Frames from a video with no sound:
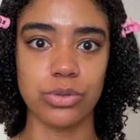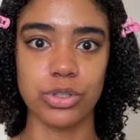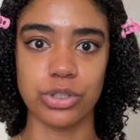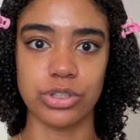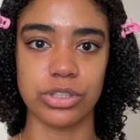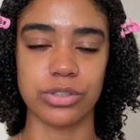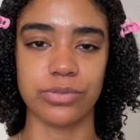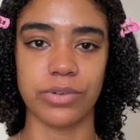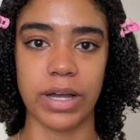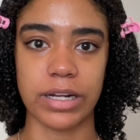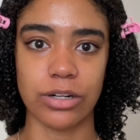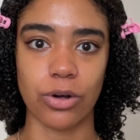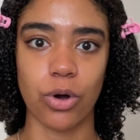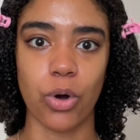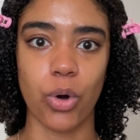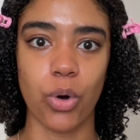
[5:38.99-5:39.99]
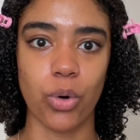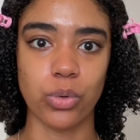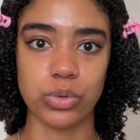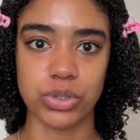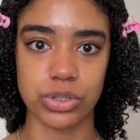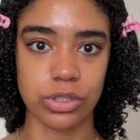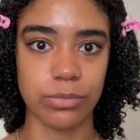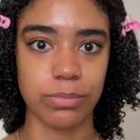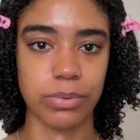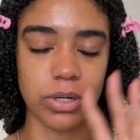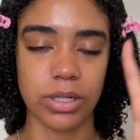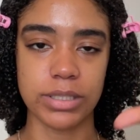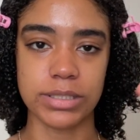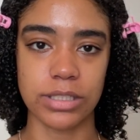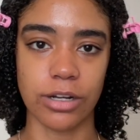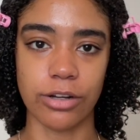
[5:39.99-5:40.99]
you just find a whole
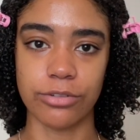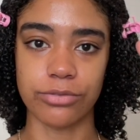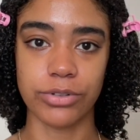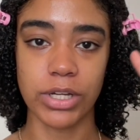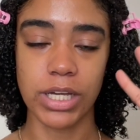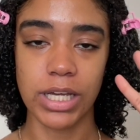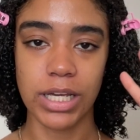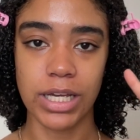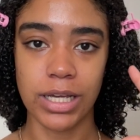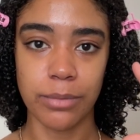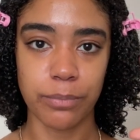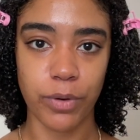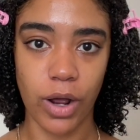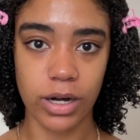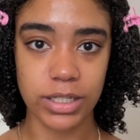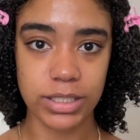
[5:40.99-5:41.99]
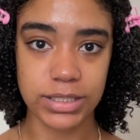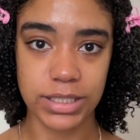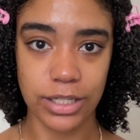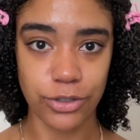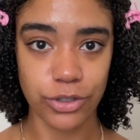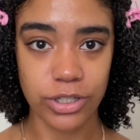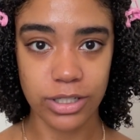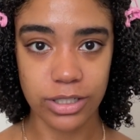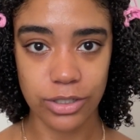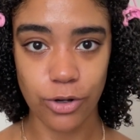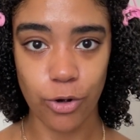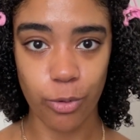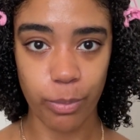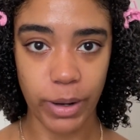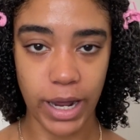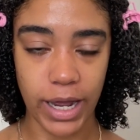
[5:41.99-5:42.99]
surplus of products that you can go
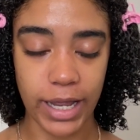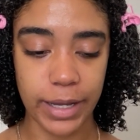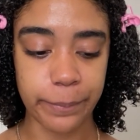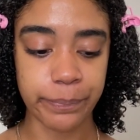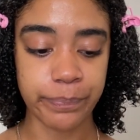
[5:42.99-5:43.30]
buy,